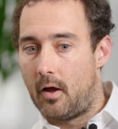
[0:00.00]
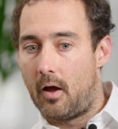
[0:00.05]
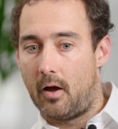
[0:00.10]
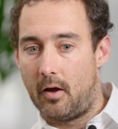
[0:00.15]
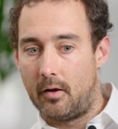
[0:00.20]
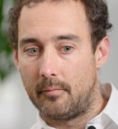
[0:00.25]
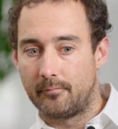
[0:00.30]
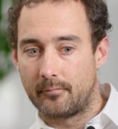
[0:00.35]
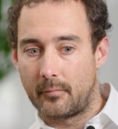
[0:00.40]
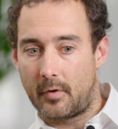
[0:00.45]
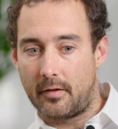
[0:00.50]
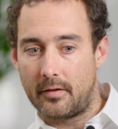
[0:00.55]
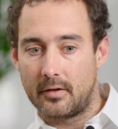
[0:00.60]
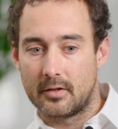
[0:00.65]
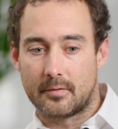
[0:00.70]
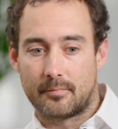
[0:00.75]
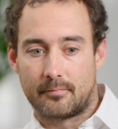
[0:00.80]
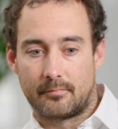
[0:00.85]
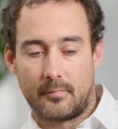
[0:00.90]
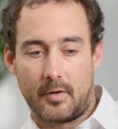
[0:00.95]
I think
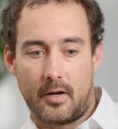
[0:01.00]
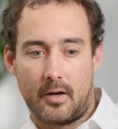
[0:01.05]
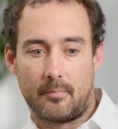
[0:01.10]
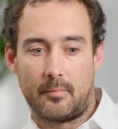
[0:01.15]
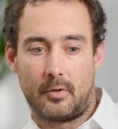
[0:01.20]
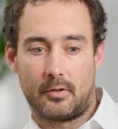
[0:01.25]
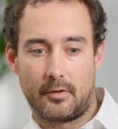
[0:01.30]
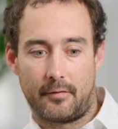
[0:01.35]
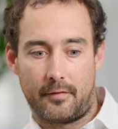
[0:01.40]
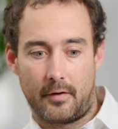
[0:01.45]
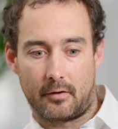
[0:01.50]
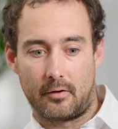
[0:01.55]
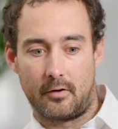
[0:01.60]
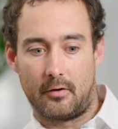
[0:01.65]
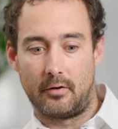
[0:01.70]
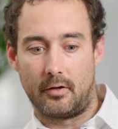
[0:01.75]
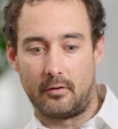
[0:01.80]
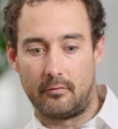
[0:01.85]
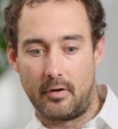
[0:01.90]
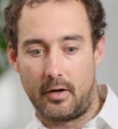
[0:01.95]
it's
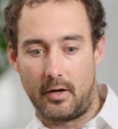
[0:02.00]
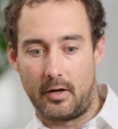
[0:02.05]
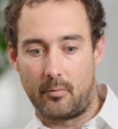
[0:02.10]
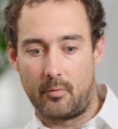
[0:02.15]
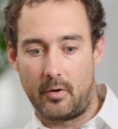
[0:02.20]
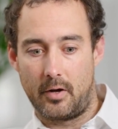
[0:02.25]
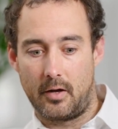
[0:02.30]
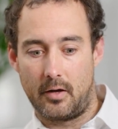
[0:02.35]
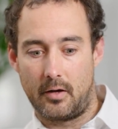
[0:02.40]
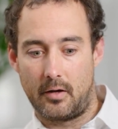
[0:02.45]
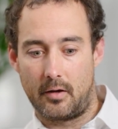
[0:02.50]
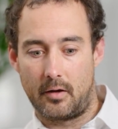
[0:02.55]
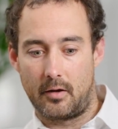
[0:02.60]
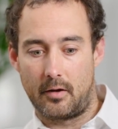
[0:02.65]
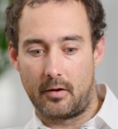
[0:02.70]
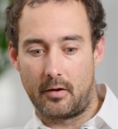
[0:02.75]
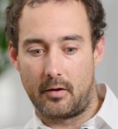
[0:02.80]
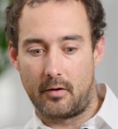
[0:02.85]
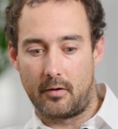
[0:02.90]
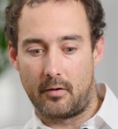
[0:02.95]
multifactorial really.
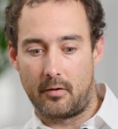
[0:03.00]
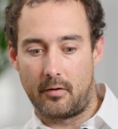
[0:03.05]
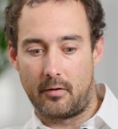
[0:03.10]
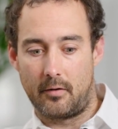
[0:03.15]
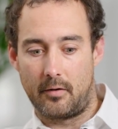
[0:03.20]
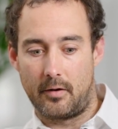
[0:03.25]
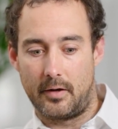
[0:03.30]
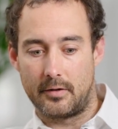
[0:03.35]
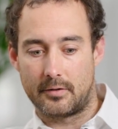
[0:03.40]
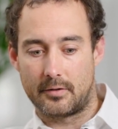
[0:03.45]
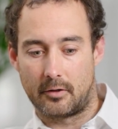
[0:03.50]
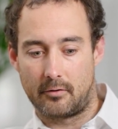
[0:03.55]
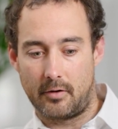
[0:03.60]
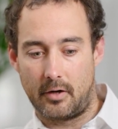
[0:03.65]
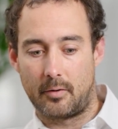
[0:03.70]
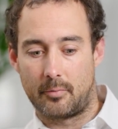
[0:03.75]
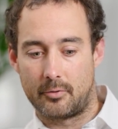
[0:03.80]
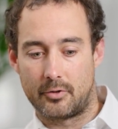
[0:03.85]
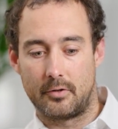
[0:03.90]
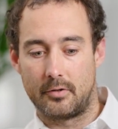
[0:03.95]
It's a
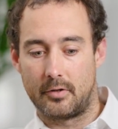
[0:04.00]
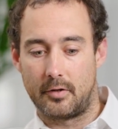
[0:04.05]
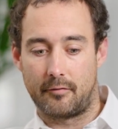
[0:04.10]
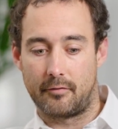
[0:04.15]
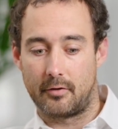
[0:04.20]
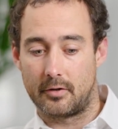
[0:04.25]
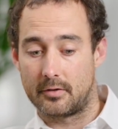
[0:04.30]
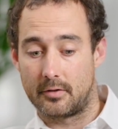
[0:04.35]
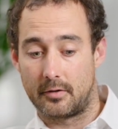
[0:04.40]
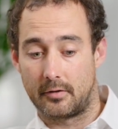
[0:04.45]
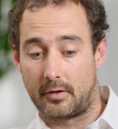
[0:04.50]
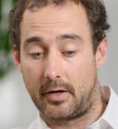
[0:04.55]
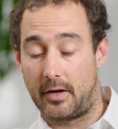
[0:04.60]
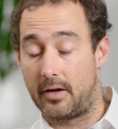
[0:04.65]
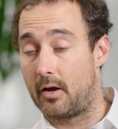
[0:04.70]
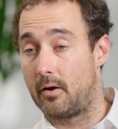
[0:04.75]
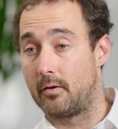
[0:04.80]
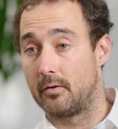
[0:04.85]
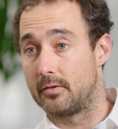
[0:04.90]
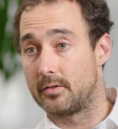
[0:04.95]
great opportunity for us to get
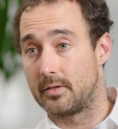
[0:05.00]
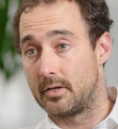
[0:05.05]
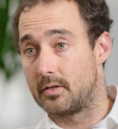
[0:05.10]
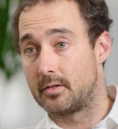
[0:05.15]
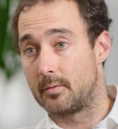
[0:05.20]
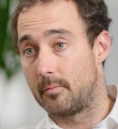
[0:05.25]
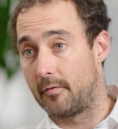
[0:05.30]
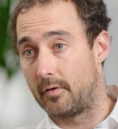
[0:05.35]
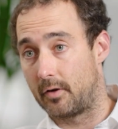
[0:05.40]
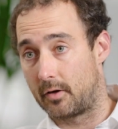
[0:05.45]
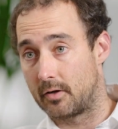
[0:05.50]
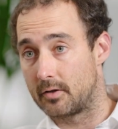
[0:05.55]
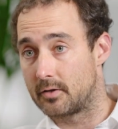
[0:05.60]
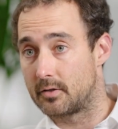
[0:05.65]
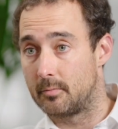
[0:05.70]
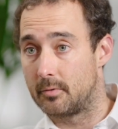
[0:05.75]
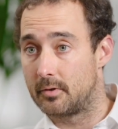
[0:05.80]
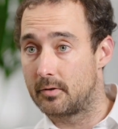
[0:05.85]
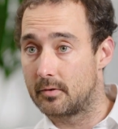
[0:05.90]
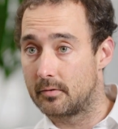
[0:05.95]
out and see some of our
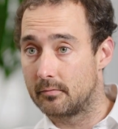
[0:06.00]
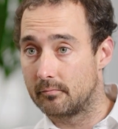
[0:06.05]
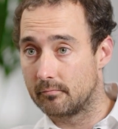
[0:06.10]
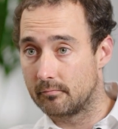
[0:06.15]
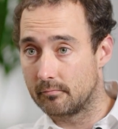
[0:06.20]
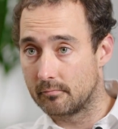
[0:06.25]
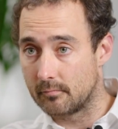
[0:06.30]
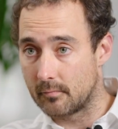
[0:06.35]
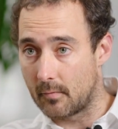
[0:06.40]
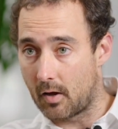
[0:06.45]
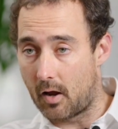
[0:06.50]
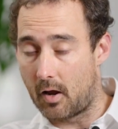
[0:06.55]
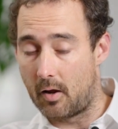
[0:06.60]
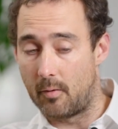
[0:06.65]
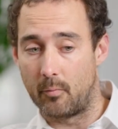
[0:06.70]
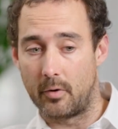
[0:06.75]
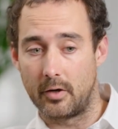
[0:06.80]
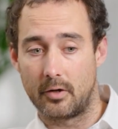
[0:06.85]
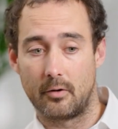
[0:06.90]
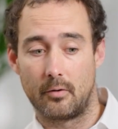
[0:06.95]
customers.
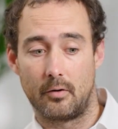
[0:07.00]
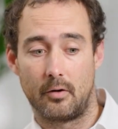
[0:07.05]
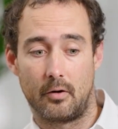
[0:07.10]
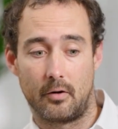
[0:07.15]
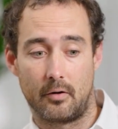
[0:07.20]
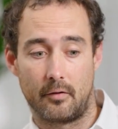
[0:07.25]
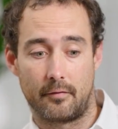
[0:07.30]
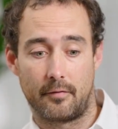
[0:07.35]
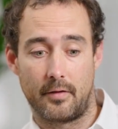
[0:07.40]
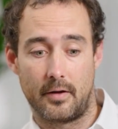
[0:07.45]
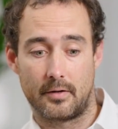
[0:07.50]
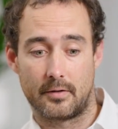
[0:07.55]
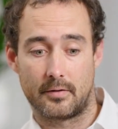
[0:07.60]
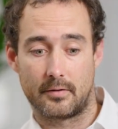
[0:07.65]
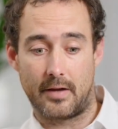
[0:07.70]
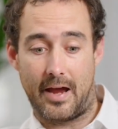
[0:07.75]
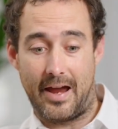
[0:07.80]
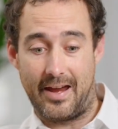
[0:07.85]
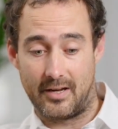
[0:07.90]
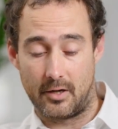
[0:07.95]
We do a lot of
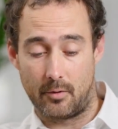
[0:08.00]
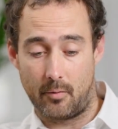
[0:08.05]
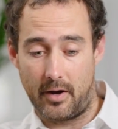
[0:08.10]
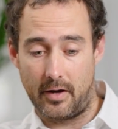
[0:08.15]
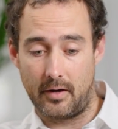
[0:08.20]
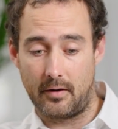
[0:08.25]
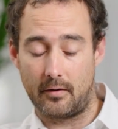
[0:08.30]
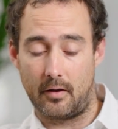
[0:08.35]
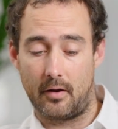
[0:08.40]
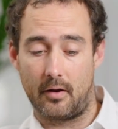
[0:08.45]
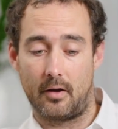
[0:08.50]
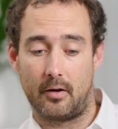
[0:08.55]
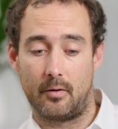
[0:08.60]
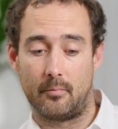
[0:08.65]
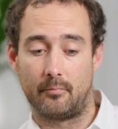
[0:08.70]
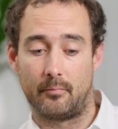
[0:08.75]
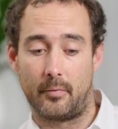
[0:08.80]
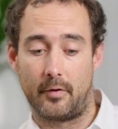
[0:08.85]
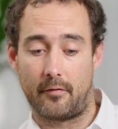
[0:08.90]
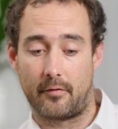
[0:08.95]
this anyway.
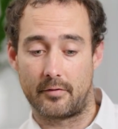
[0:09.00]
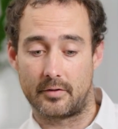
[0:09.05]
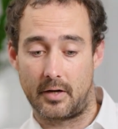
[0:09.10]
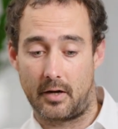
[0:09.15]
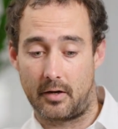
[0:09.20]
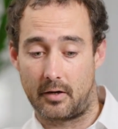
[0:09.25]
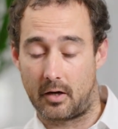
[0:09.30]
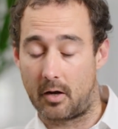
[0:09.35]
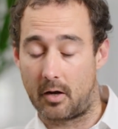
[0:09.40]
We've obviously had a